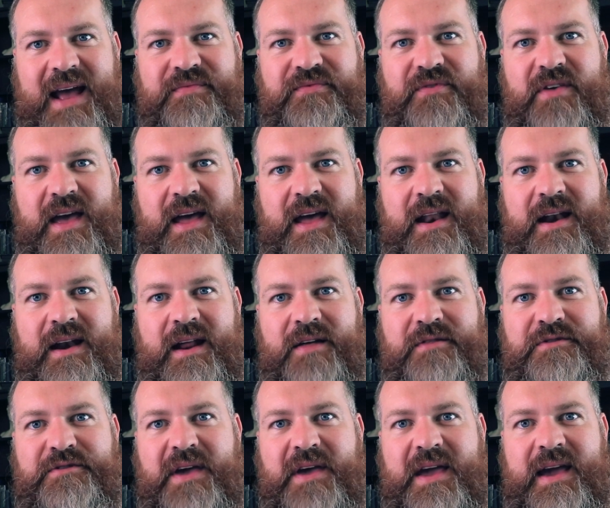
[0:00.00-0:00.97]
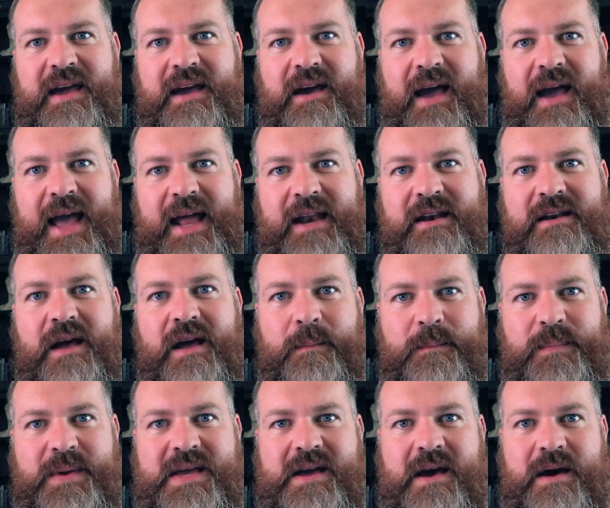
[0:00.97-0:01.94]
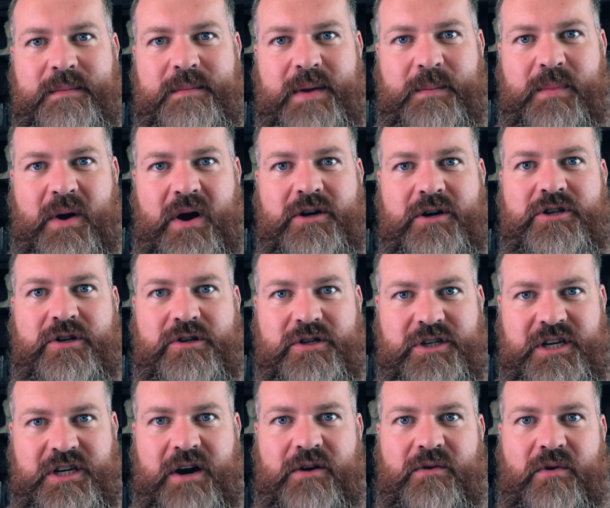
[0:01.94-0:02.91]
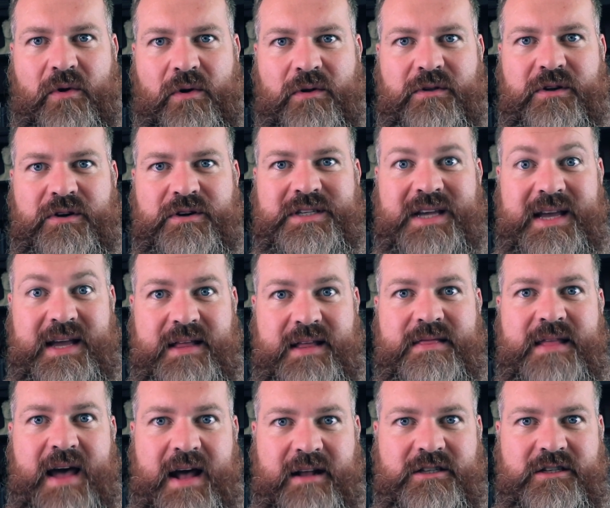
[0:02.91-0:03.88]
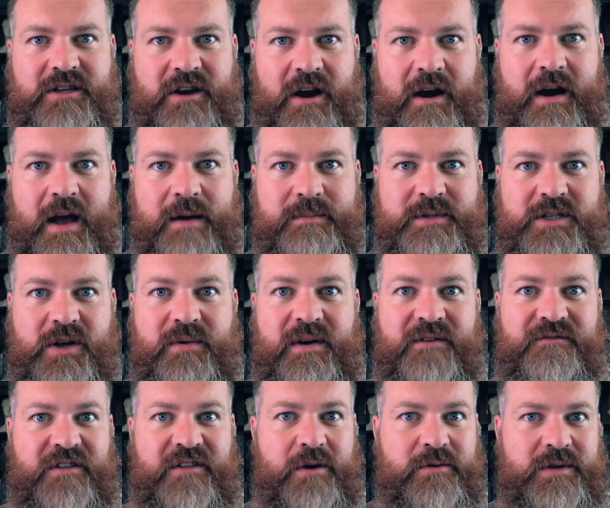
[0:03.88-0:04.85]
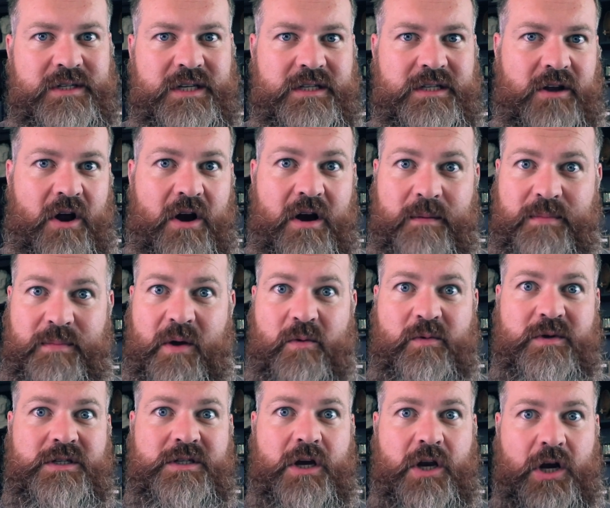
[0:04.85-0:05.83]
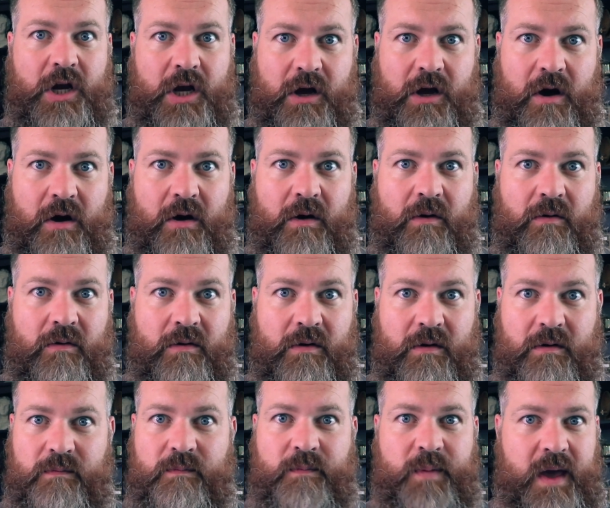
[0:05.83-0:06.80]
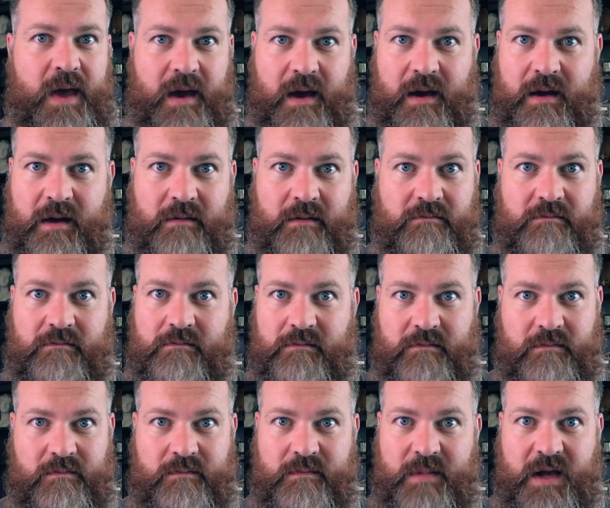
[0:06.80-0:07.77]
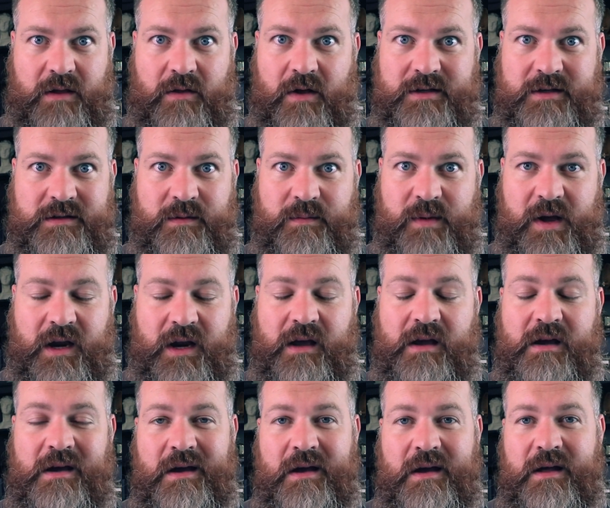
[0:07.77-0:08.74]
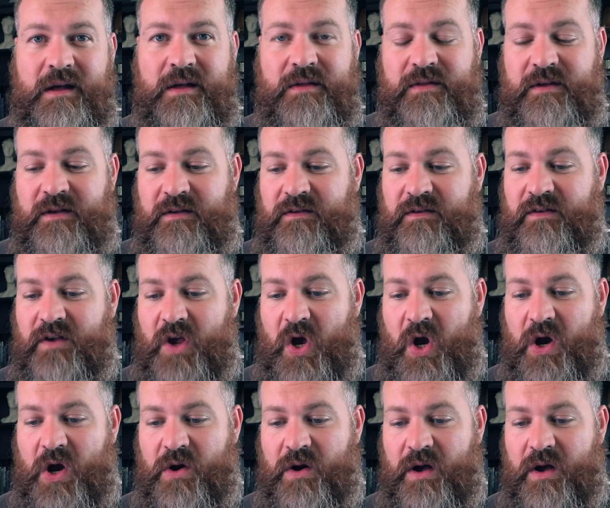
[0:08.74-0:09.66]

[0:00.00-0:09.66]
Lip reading: and then they end up becoming partial shareholders in that startup. So if there was a startup that was going to go big and make lots of money, this